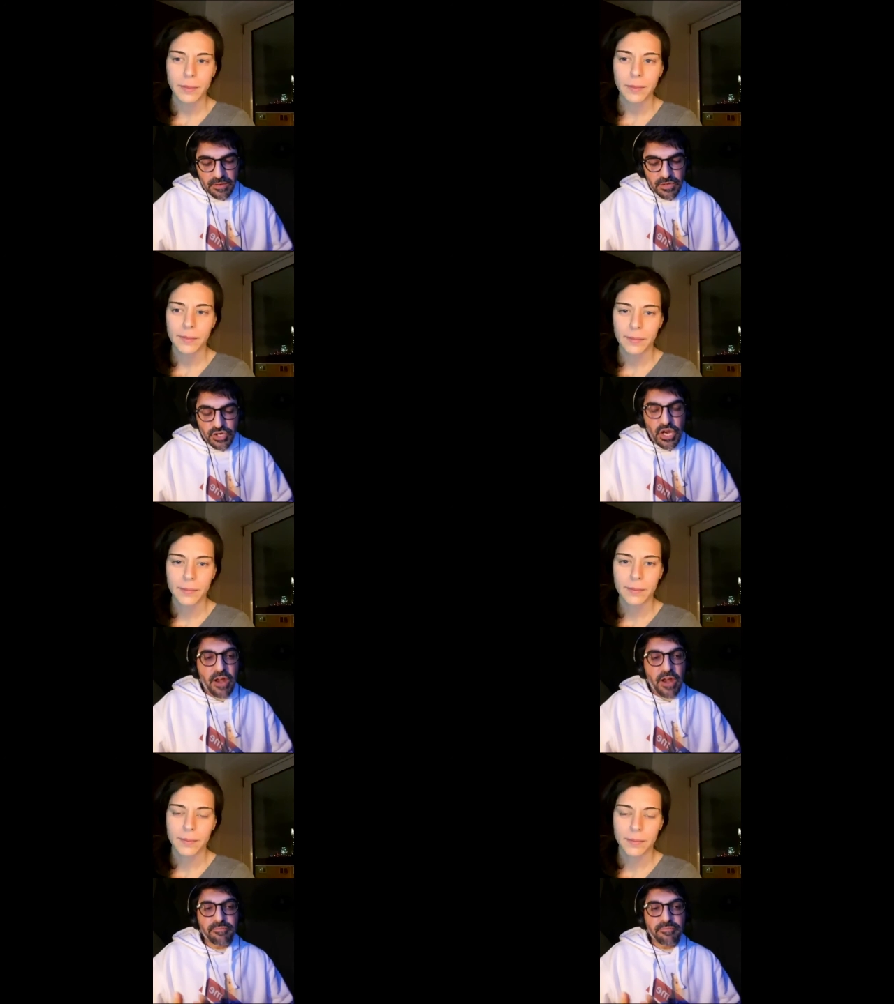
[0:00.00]

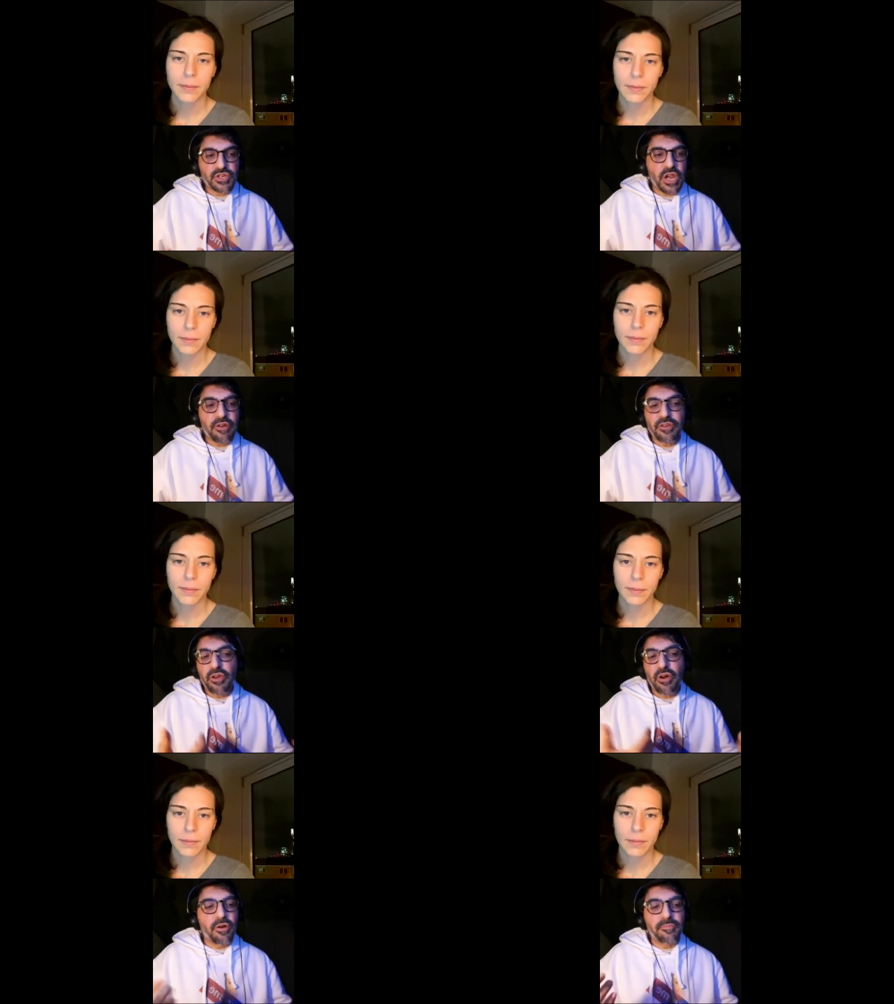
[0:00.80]
Speaker 1: Share share
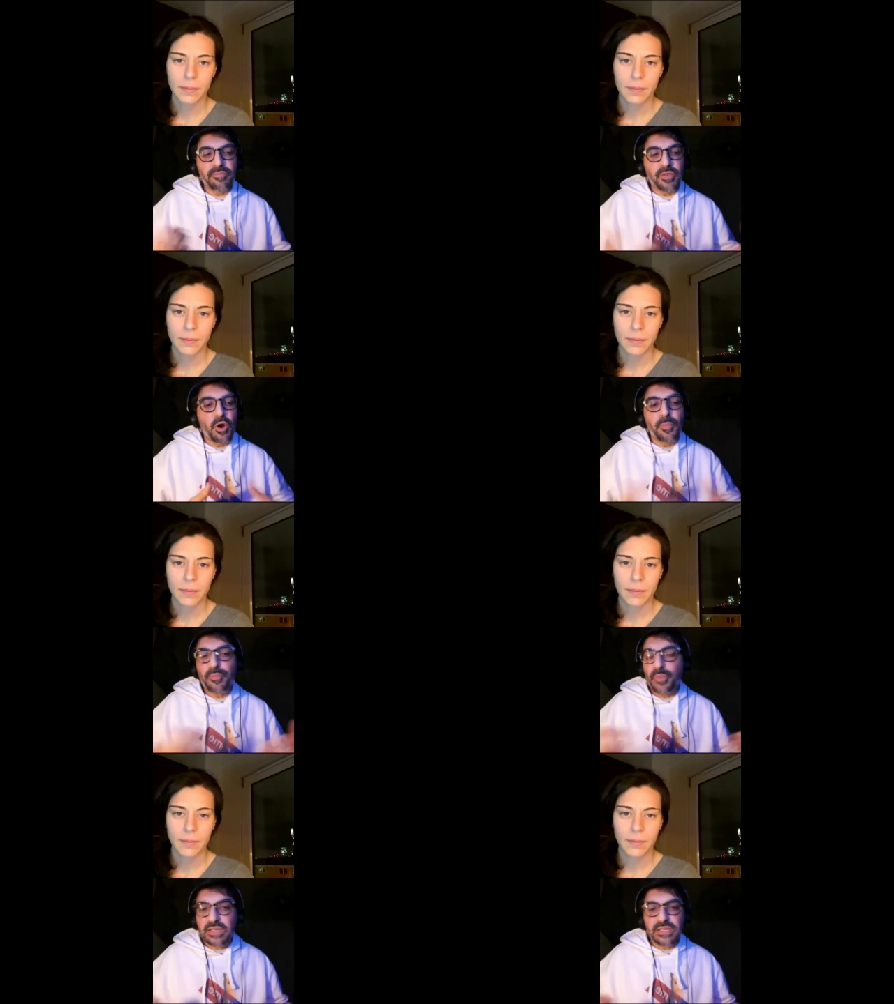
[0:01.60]
your your
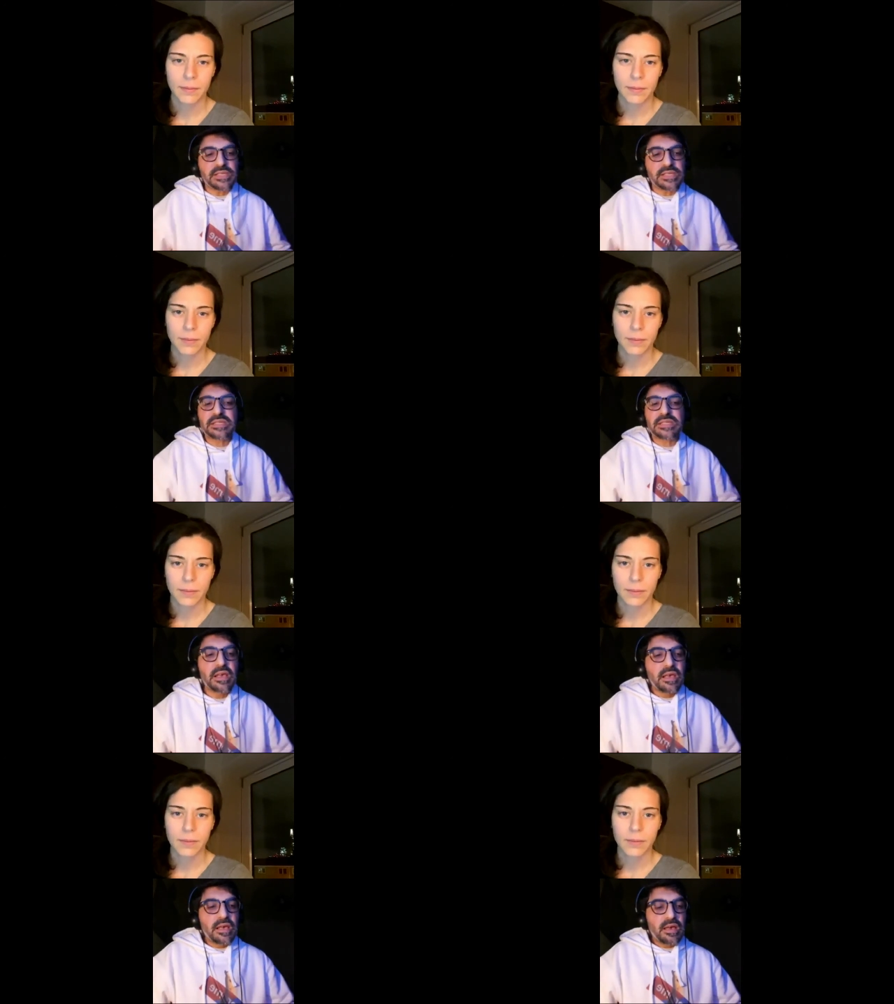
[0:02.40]
practice.
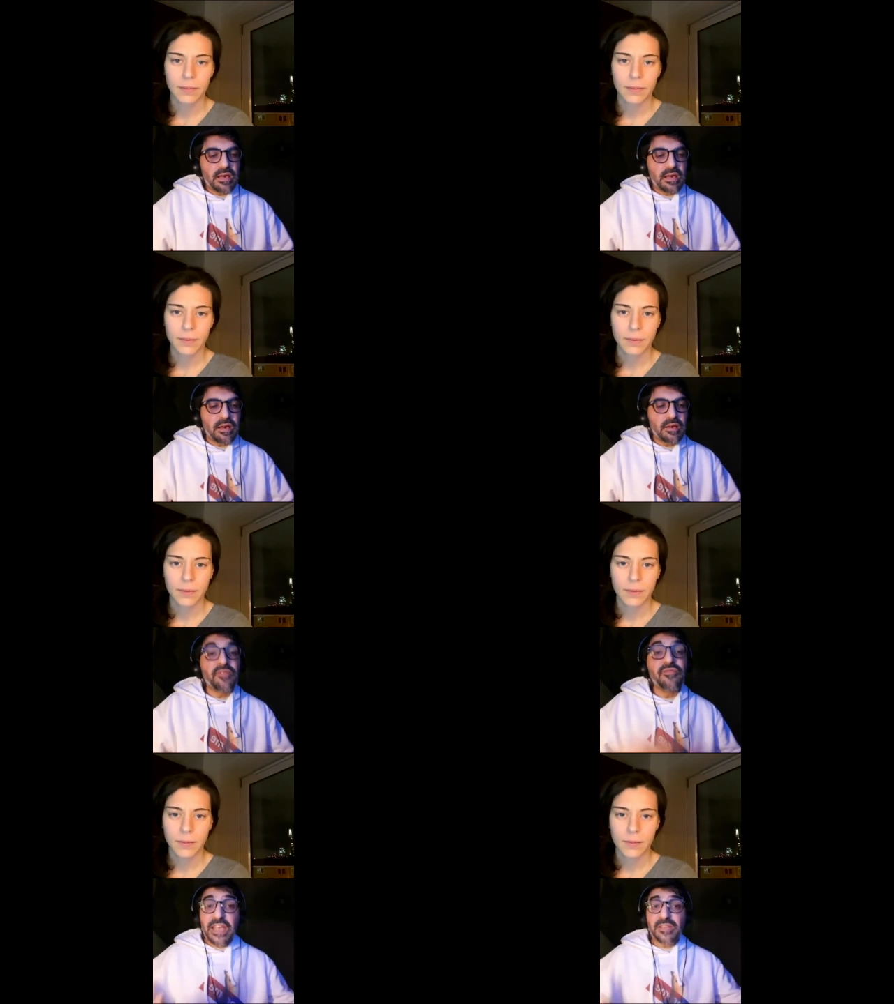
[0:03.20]
Uh,
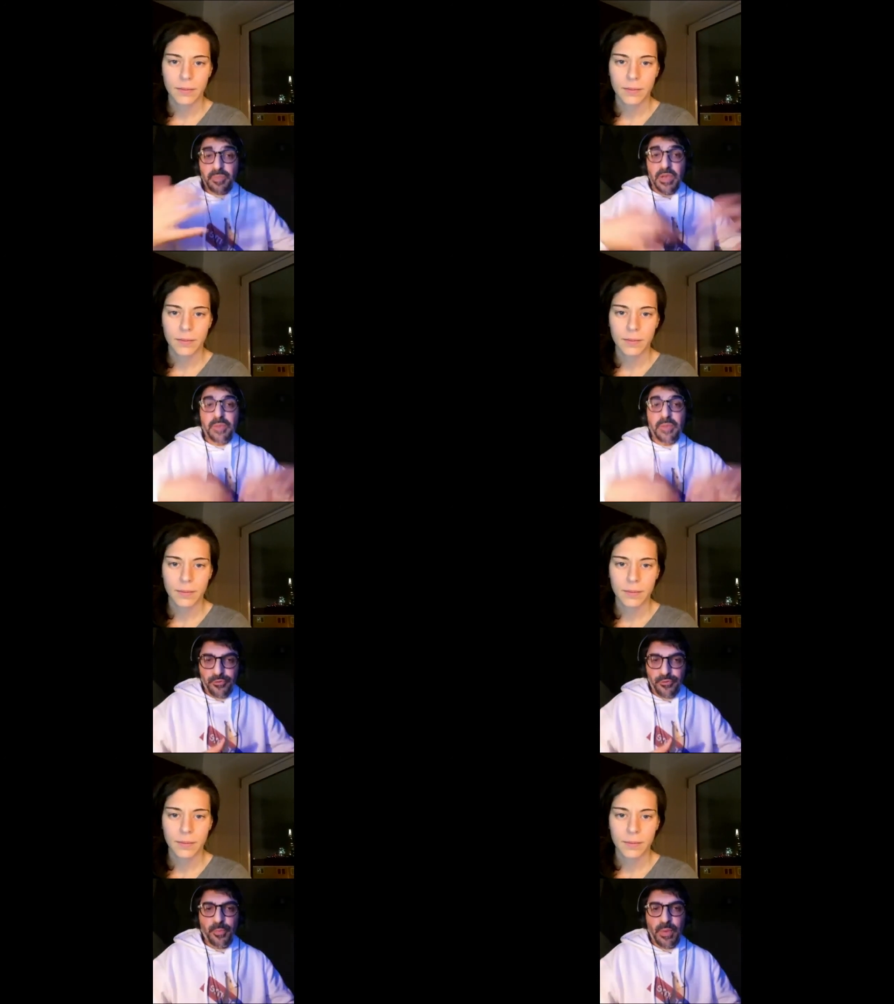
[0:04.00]
invite people
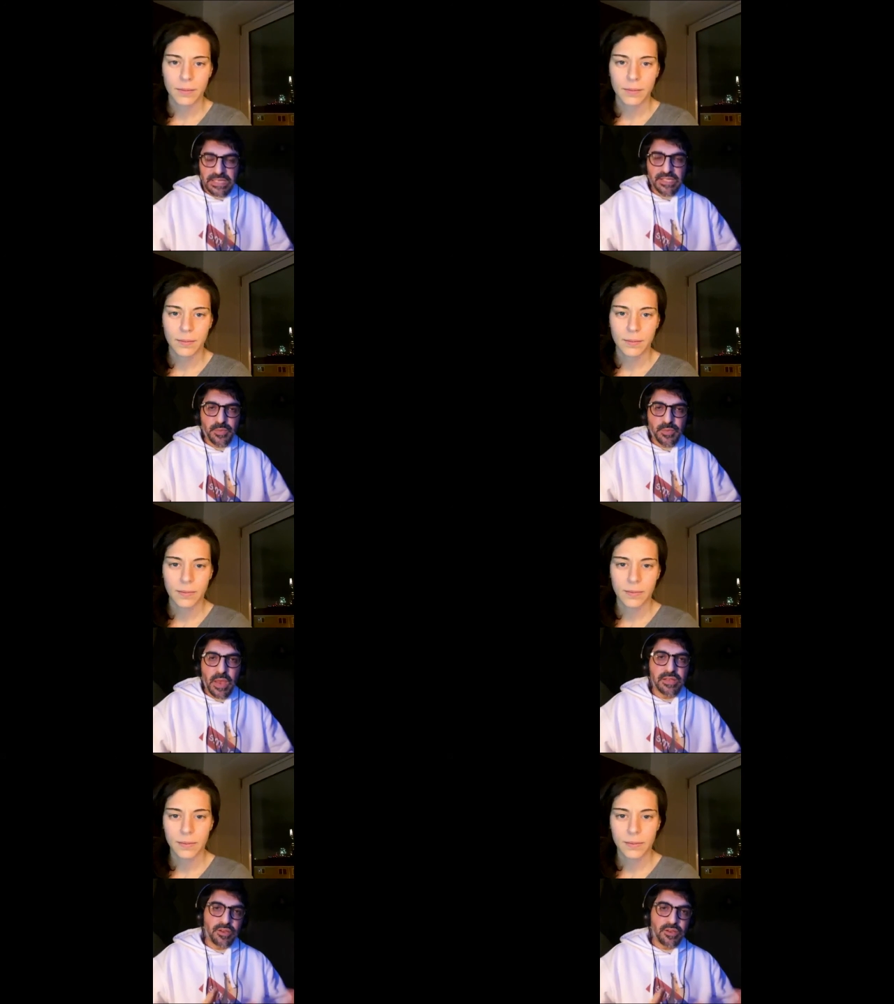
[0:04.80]
to
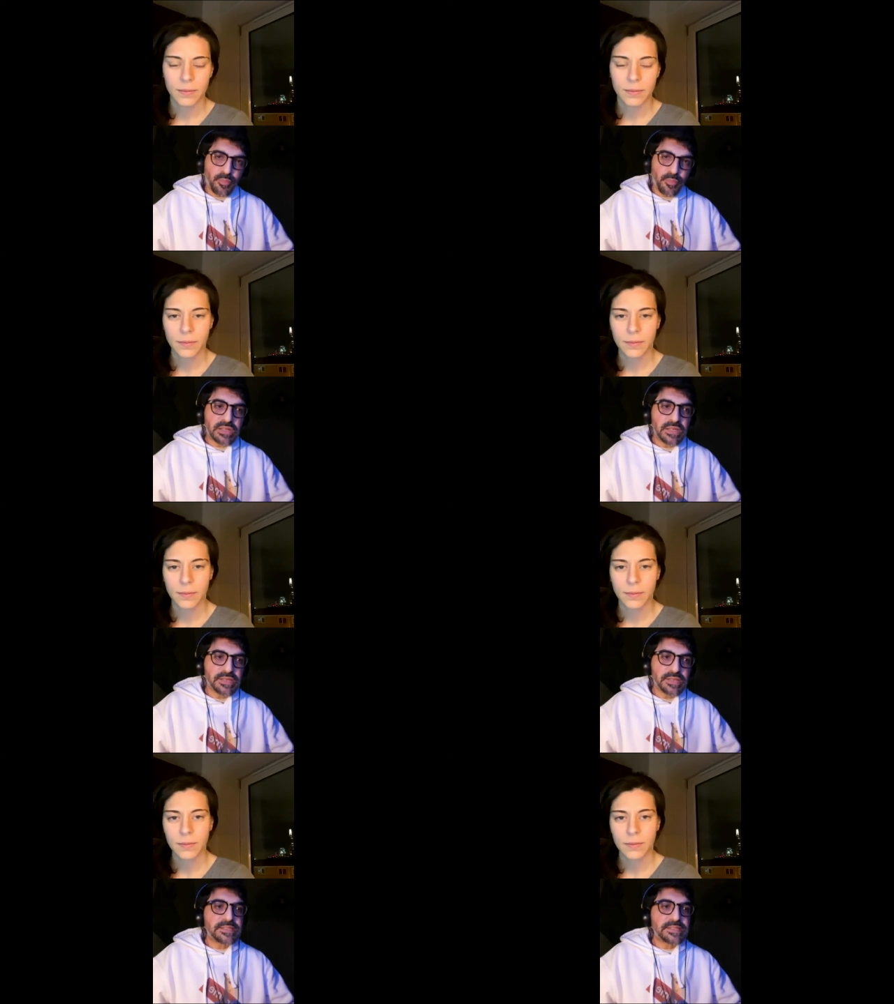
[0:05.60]
participate in your practice,